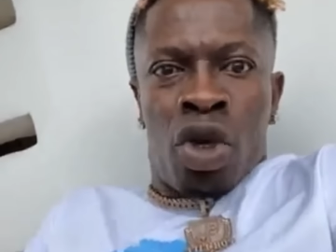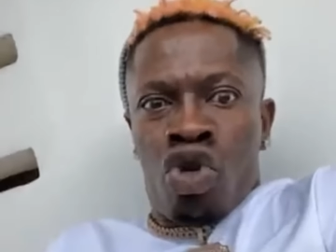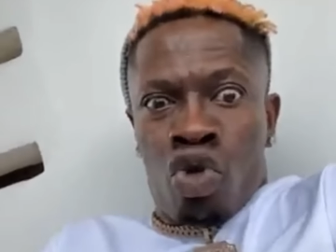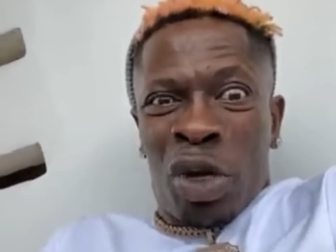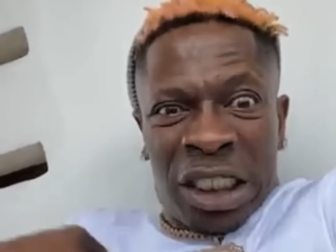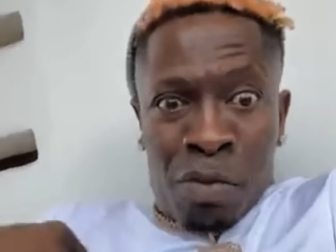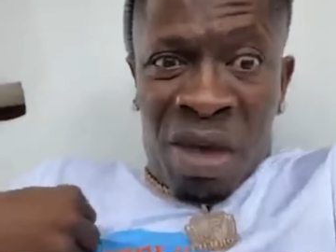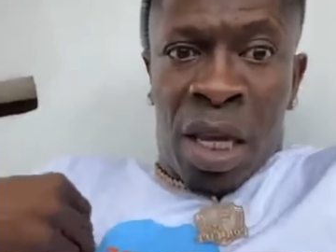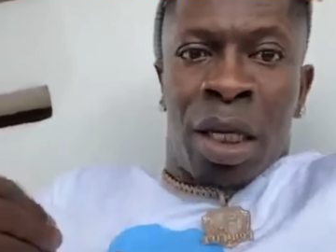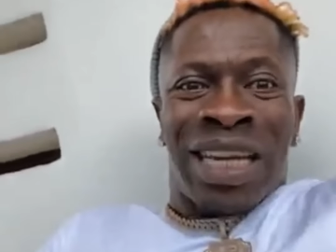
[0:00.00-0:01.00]
you know, it's
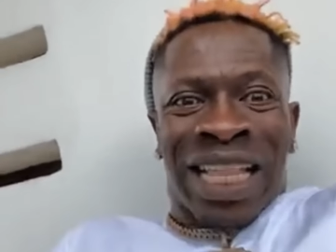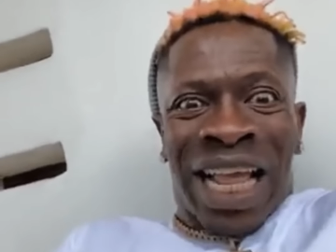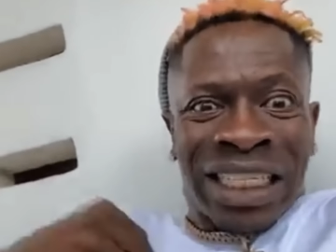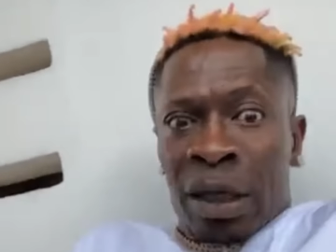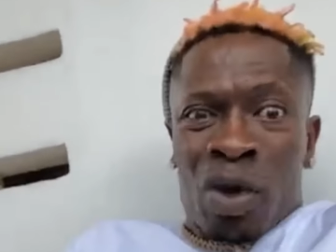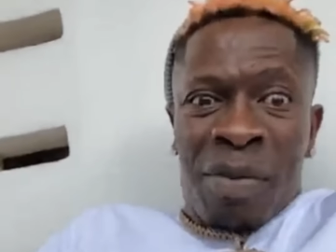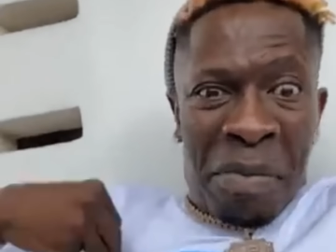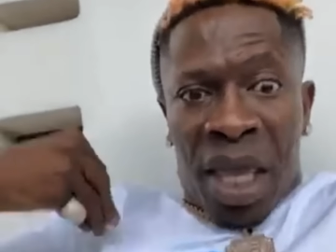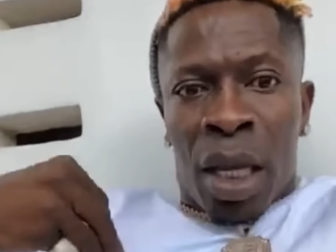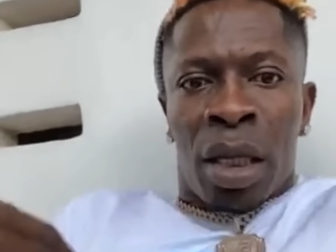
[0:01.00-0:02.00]
me that I charge money.
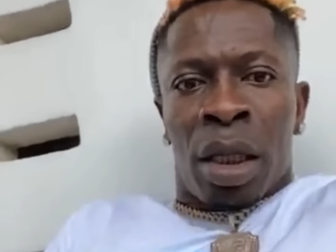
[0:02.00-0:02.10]
Me,